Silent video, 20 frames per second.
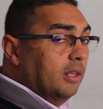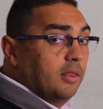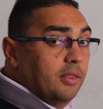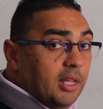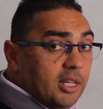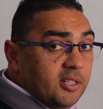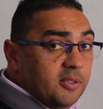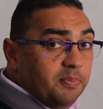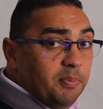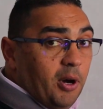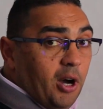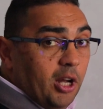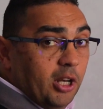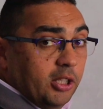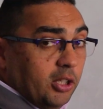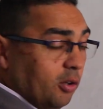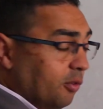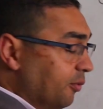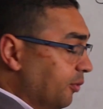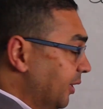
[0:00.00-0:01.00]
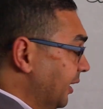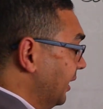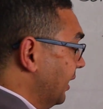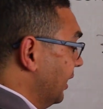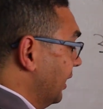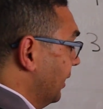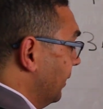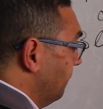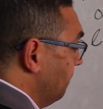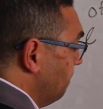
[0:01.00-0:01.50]
This part over
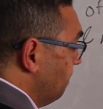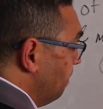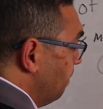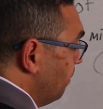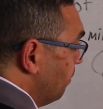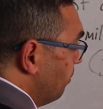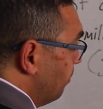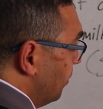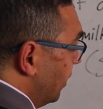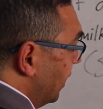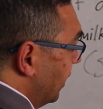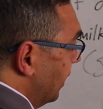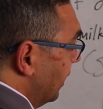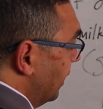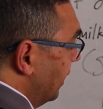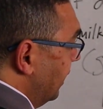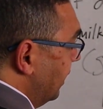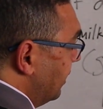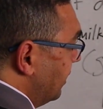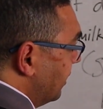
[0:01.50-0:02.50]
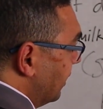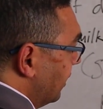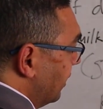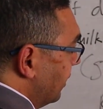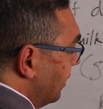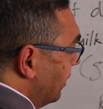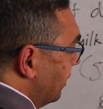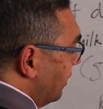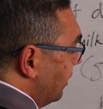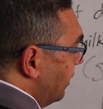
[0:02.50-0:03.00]
here, per
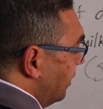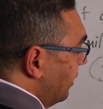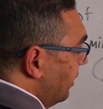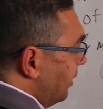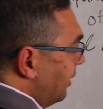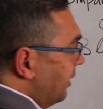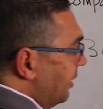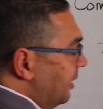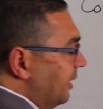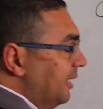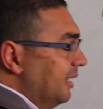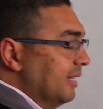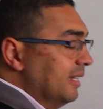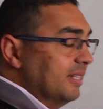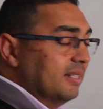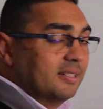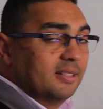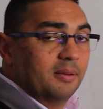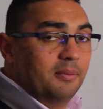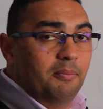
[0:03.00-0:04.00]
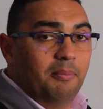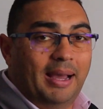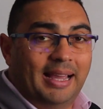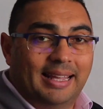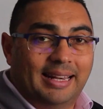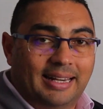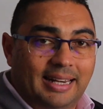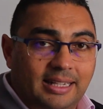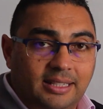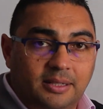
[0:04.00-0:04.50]
liter, is
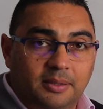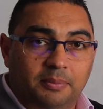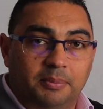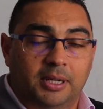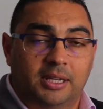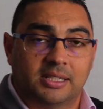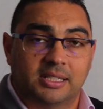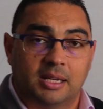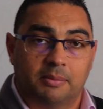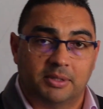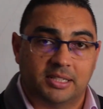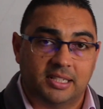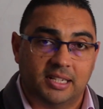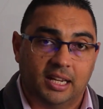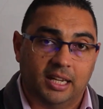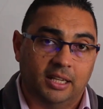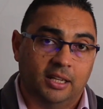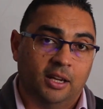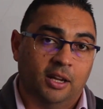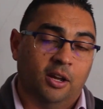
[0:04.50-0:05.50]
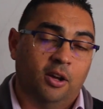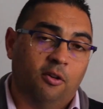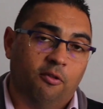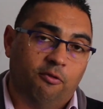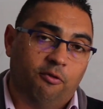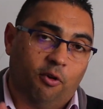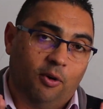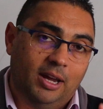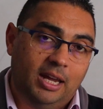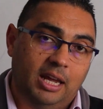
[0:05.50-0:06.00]
my rate, because I'm saying
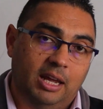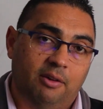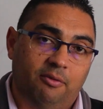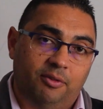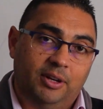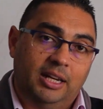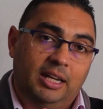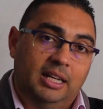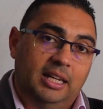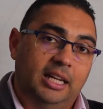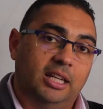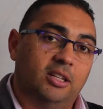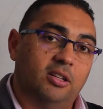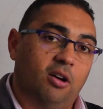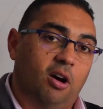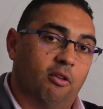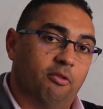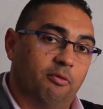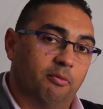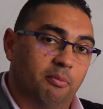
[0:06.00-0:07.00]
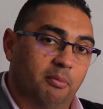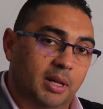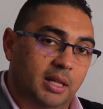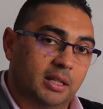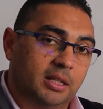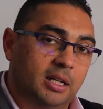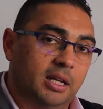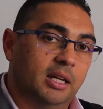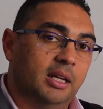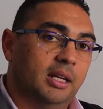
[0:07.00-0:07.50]
for every liter of
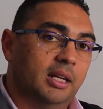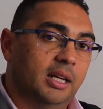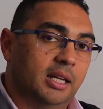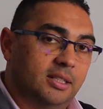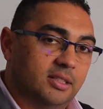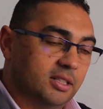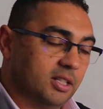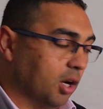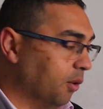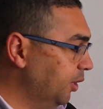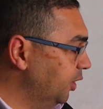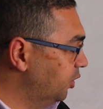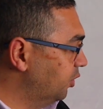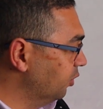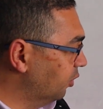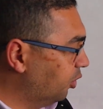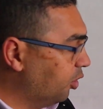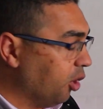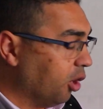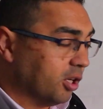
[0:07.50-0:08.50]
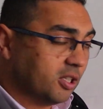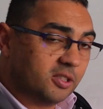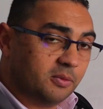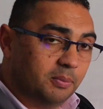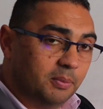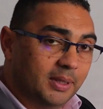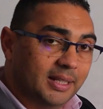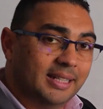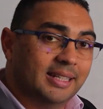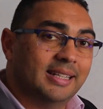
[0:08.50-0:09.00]
milk it's going to
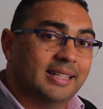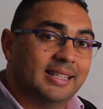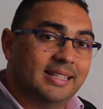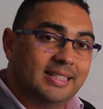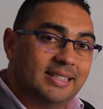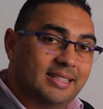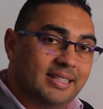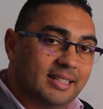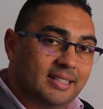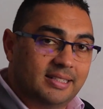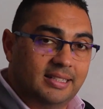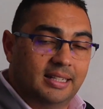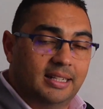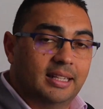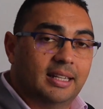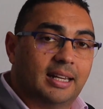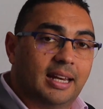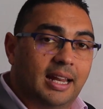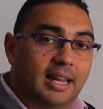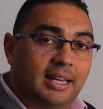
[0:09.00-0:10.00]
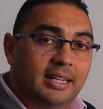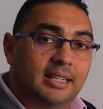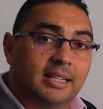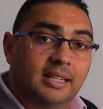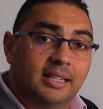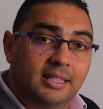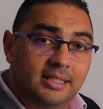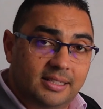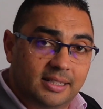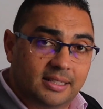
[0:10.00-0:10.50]
cost me sixteen rand
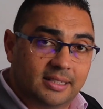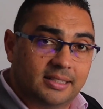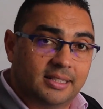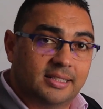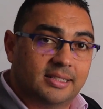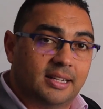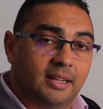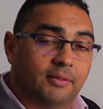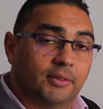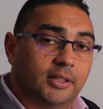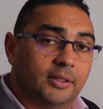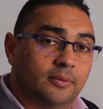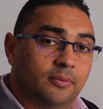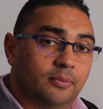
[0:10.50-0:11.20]
sixty-seven.